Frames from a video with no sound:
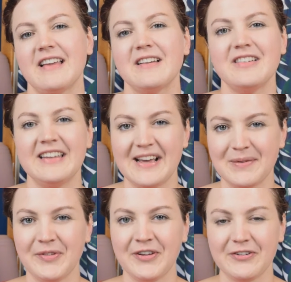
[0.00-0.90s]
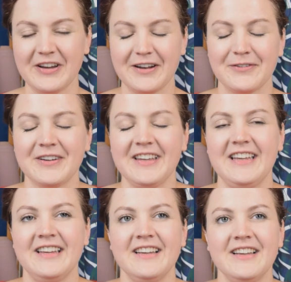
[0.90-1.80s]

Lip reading: actually help to create a really